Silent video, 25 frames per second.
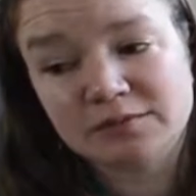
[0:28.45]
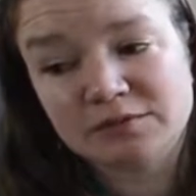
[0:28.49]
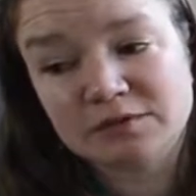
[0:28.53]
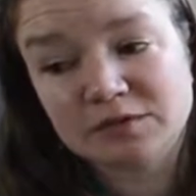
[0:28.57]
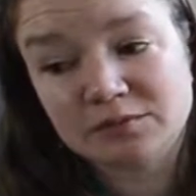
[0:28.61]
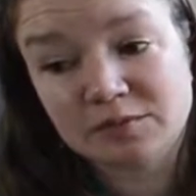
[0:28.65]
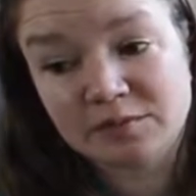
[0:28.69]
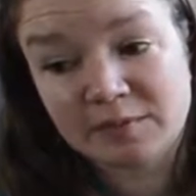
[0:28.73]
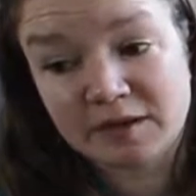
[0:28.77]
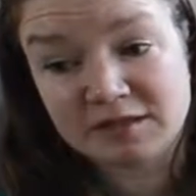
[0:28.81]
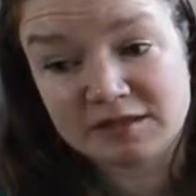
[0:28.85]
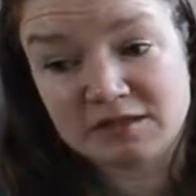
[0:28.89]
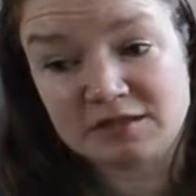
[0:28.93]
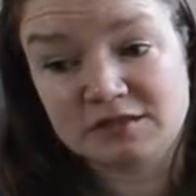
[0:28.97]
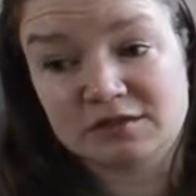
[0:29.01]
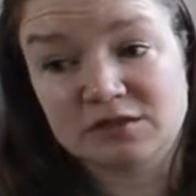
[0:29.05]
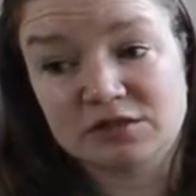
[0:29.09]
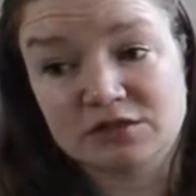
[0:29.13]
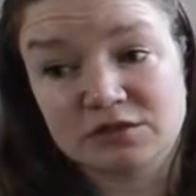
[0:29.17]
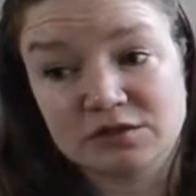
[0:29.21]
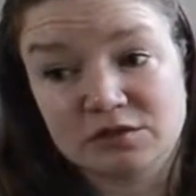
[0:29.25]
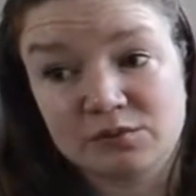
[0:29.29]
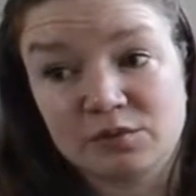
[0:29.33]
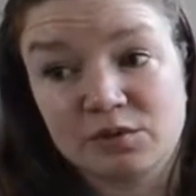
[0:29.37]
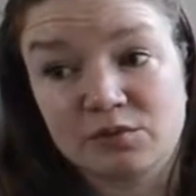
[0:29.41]
So we made the
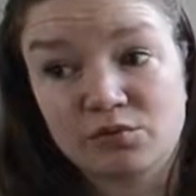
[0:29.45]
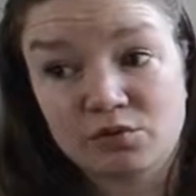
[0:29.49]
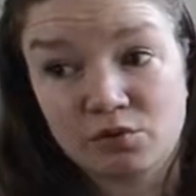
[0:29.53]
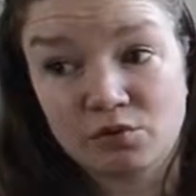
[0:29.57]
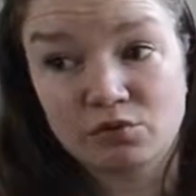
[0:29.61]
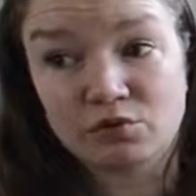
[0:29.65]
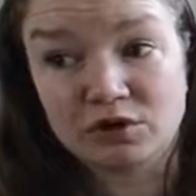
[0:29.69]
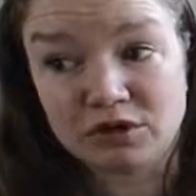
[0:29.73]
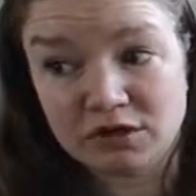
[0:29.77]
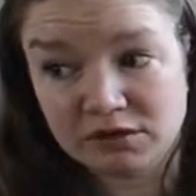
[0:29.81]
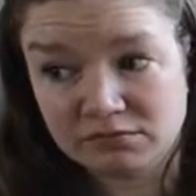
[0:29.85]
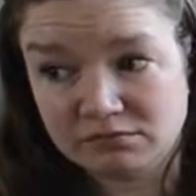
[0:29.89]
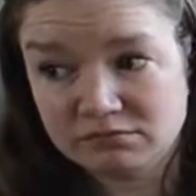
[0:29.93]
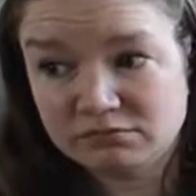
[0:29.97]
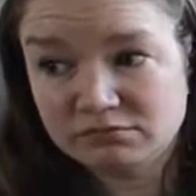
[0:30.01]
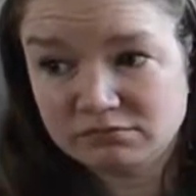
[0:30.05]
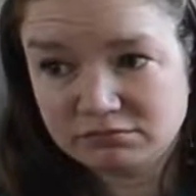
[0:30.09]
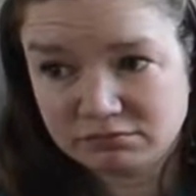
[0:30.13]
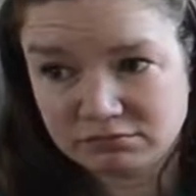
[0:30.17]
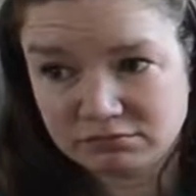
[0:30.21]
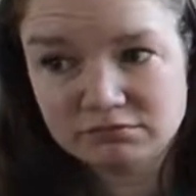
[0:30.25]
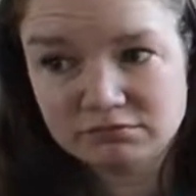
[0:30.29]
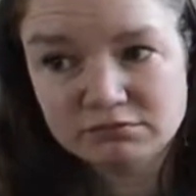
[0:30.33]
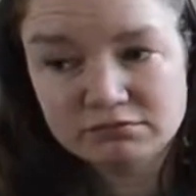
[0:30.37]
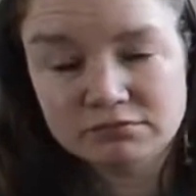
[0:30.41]
decision that we were all going to
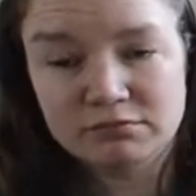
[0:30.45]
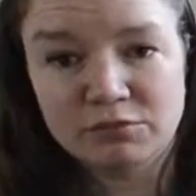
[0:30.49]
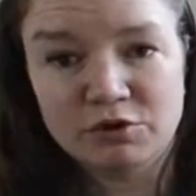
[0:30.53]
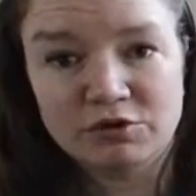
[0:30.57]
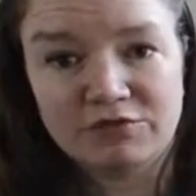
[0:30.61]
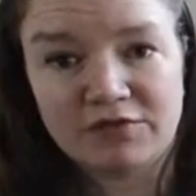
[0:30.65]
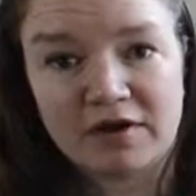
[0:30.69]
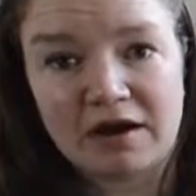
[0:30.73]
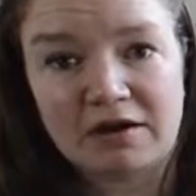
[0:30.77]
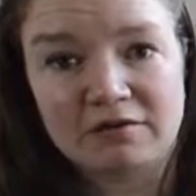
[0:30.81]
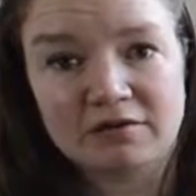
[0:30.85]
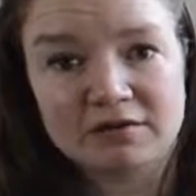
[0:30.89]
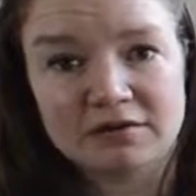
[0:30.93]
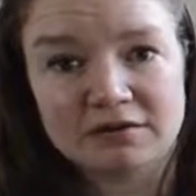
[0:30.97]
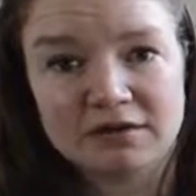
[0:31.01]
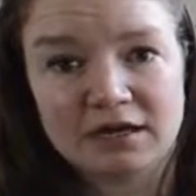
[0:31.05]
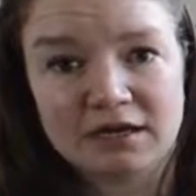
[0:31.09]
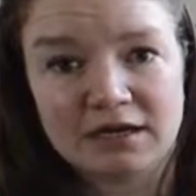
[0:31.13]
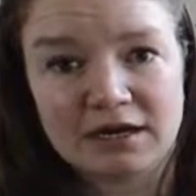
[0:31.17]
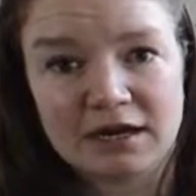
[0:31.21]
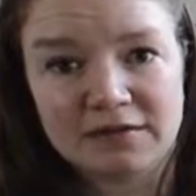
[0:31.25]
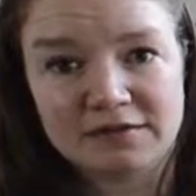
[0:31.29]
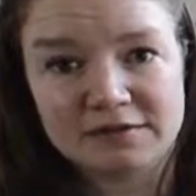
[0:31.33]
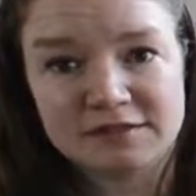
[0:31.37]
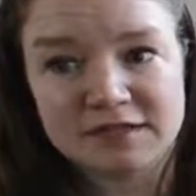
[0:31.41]
move out
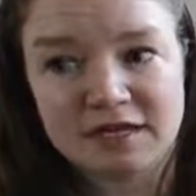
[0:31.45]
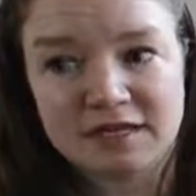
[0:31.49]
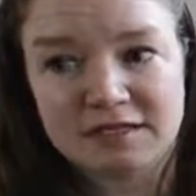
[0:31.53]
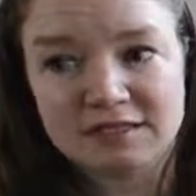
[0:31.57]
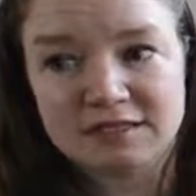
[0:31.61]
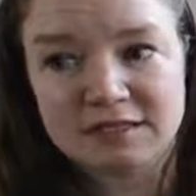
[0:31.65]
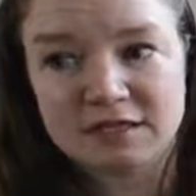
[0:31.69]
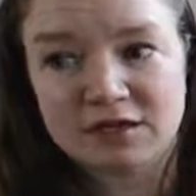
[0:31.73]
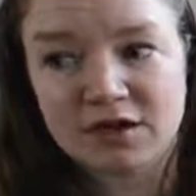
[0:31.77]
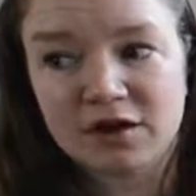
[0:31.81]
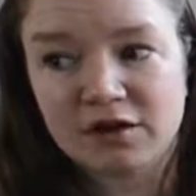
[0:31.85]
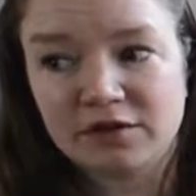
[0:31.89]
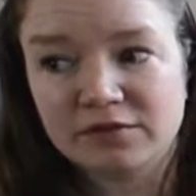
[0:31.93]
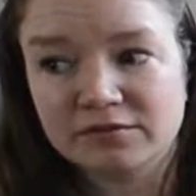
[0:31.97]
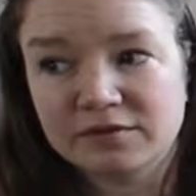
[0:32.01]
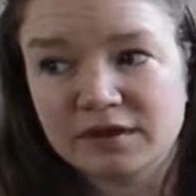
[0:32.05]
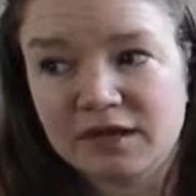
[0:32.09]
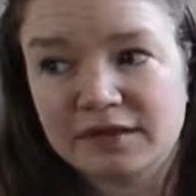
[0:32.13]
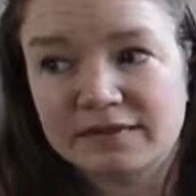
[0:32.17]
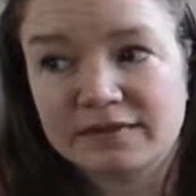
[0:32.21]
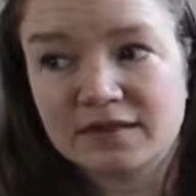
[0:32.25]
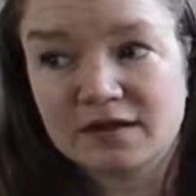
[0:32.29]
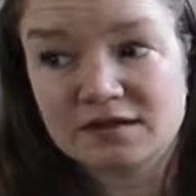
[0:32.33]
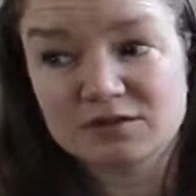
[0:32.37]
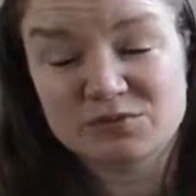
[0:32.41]
and let the tenancy go,
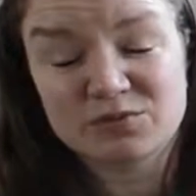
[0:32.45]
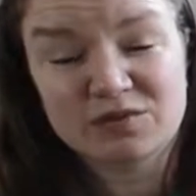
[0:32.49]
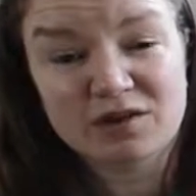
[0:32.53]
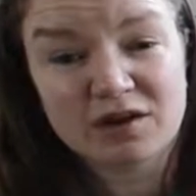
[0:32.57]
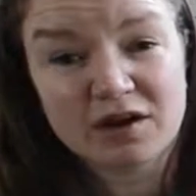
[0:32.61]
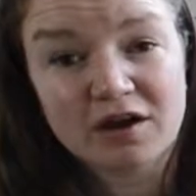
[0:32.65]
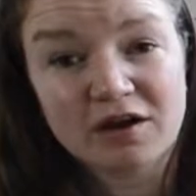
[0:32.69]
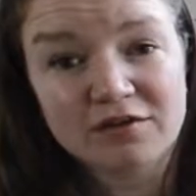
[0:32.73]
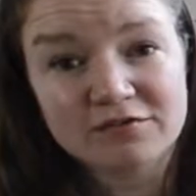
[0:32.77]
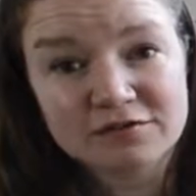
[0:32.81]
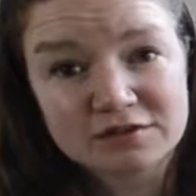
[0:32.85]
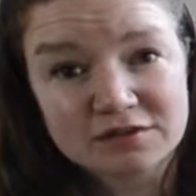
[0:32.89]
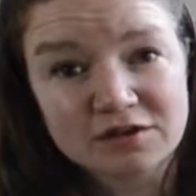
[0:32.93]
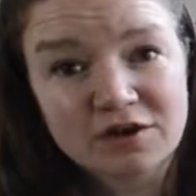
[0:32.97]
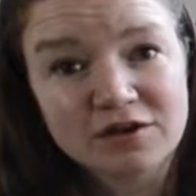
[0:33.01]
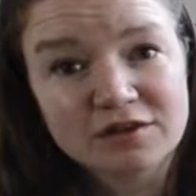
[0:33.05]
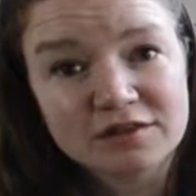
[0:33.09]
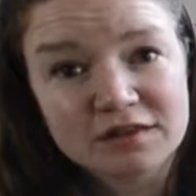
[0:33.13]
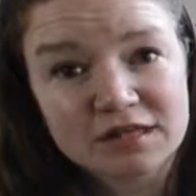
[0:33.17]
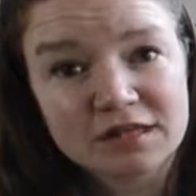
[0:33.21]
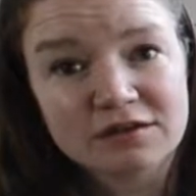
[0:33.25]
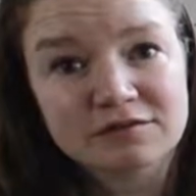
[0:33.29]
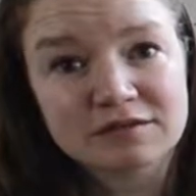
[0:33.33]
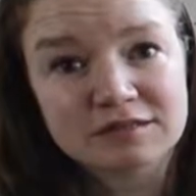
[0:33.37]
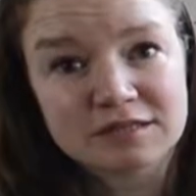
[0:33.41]
and that's when I kind of
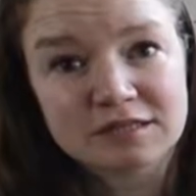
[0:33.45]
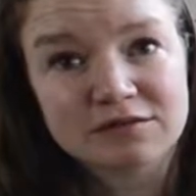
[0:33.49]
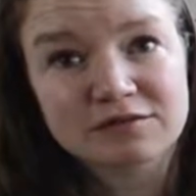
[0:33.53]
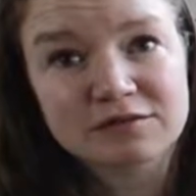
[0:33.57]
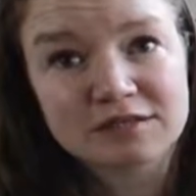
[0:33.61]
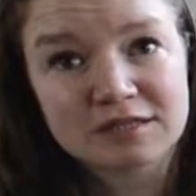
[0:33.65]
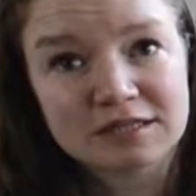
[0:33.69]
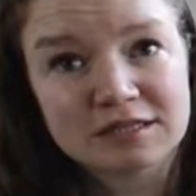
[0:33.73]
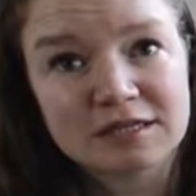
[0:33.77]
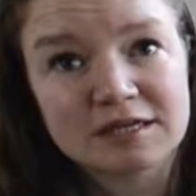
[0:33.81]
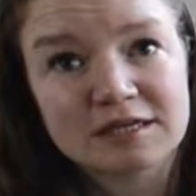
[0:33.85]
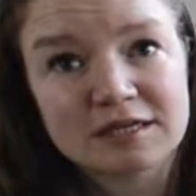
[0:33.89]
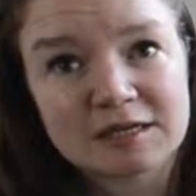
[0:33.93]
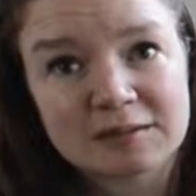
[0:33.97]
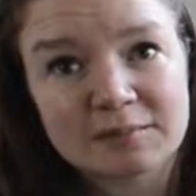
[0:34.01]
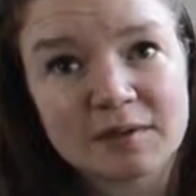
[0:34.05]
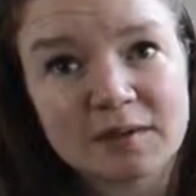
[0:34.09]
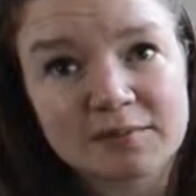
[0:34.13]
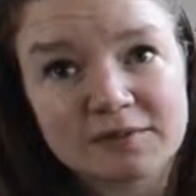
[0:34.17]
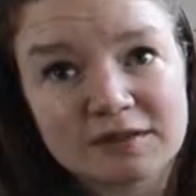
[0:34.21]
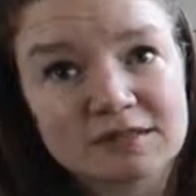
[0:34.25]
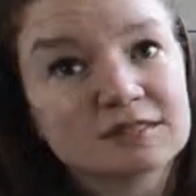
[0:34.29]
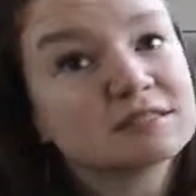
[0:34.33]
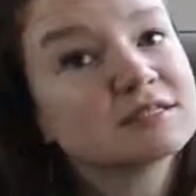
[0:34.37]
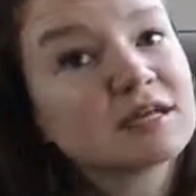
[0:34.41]
started seriously thinking
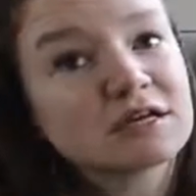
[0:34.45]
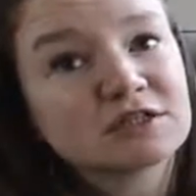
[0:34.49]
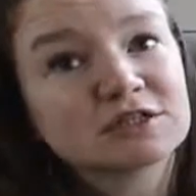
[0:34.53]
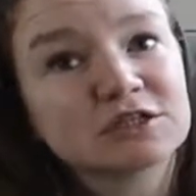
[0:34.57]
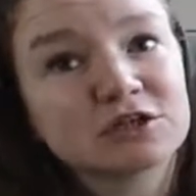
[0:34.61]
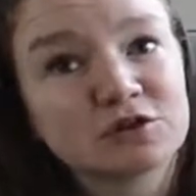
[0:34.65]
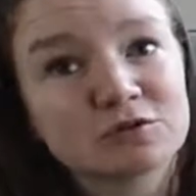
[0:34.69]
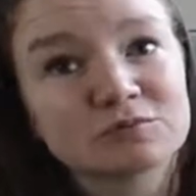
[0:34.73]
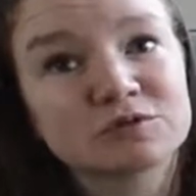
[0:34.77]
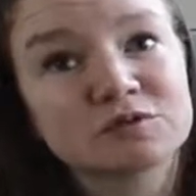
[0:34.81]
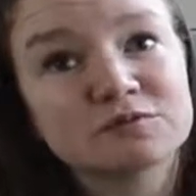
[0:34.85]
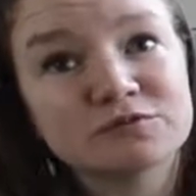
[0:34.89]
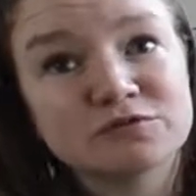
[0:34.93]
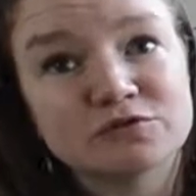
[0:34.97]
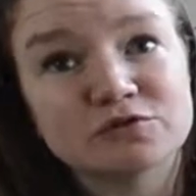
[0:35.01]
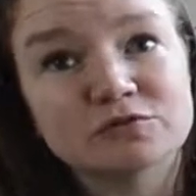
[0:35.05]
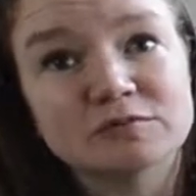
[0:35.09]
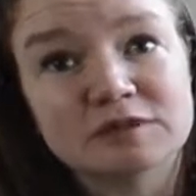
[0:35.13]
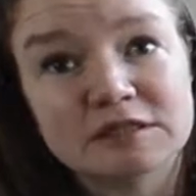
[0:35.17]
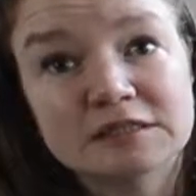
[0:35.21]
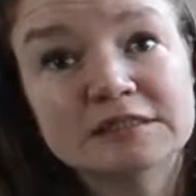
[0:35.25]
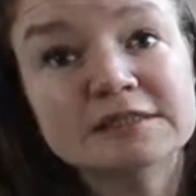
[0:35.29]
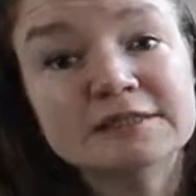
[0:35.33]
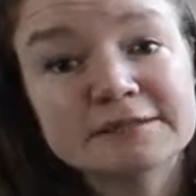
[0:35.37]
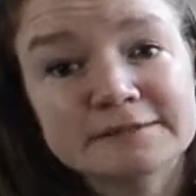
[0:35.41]
maybe this is actually an option for me.